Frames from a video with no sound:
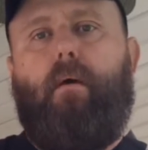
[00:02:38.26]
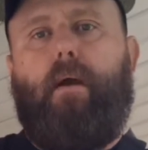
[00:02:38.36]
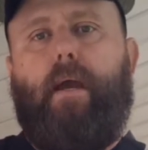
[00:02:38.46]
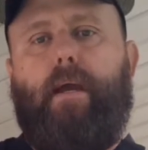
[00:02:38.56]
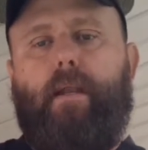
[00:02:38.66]

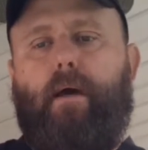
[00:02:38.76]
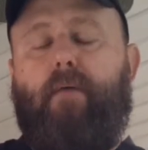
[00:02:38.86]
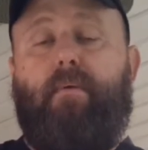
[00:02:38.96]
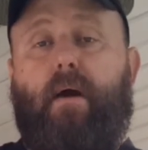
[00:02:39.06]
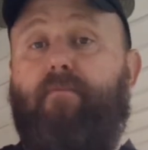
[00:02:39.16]
And
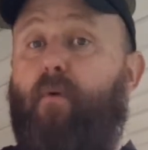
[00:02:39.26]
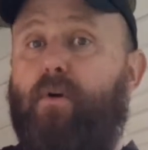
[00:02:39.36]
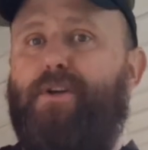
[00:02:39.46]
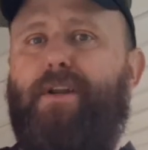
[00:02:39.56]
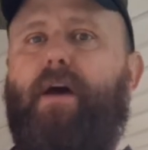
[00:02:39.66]
I'm
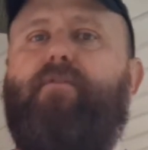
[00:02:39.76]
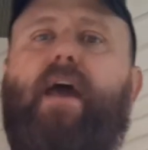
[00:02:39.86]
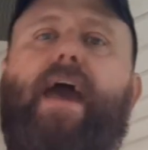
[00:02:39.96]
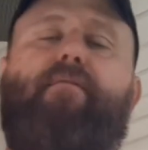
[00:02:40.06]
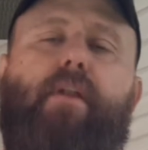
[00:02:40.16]
fortunate enough to
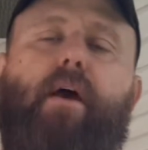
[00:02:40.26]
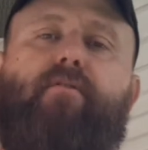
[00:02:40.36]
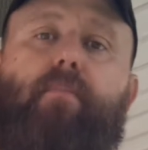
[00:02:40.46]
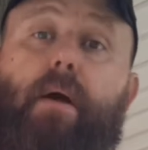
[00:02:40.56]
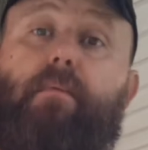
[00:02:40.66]
have enough
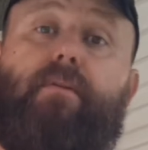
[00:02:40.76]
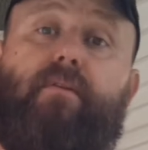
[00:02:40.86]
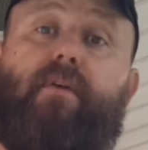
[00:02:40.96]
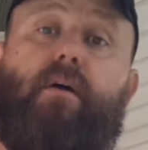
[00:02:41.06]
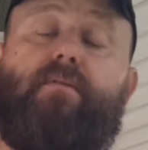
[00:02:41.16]
to be able to
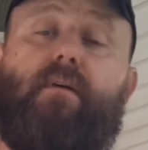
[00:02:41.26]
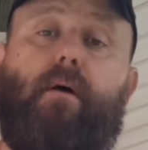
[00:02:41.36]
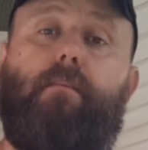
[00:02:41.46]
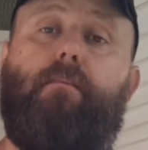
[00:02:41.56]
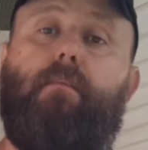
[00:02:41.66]
sell
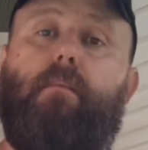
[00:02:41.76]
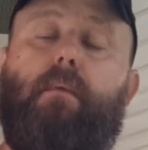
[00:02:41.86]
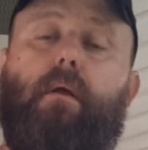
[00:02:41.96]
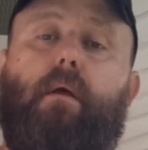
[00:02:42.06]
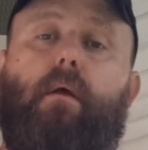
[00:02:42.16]
some,
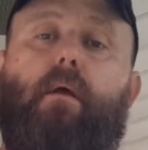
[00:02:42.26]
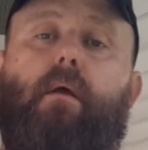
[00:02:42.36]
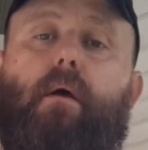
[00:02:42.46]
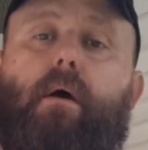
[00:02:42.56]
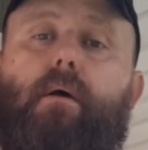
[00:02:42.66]

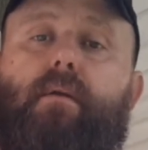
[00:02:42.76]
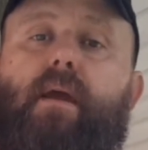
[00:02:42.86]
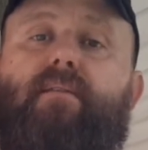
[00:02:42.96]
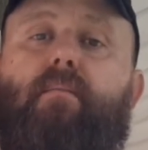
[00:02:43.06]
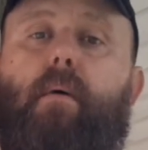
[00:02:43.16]
to
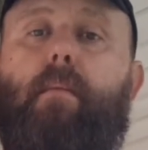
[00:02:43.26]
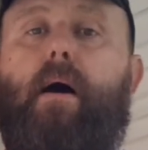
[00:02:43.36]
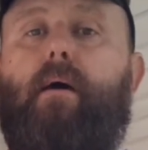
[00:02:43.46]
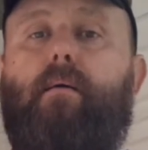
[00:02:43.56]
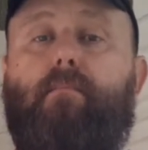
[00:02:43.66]
get some of
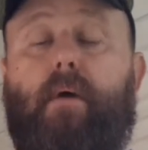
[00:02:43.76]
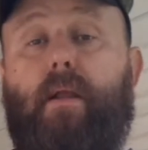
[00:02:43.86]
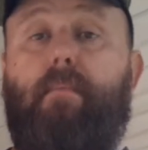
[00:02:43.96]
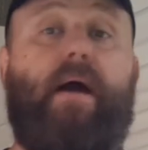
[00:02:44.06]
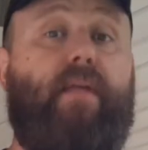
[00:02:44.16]
my money
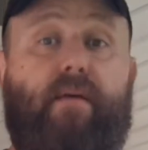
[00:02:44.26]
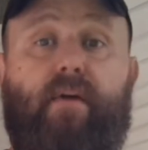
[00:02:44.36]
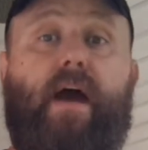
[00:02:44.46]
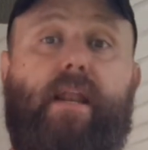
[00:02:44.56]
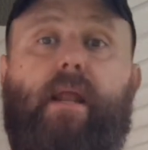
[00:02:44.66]
back that I've
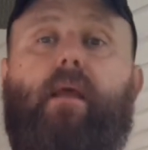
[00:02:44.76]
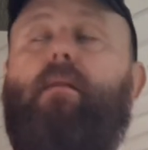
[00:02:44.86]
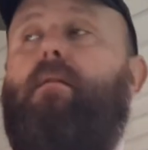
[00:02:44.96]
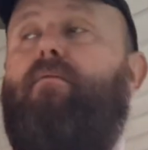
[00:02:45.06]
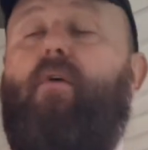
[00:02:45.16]
got in it
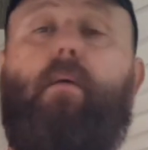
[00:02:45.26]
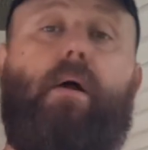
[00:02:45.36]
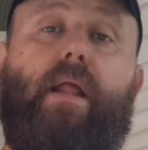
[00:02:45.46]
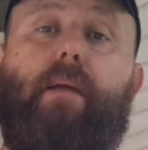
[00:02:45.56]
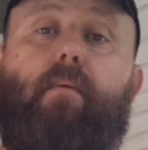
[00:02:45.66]
and for all
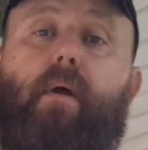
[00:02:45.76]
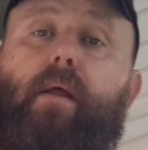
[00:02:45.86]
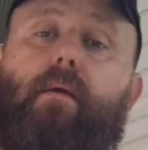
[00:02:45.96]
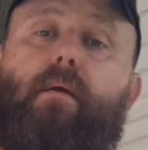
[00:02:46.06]
my labor in it.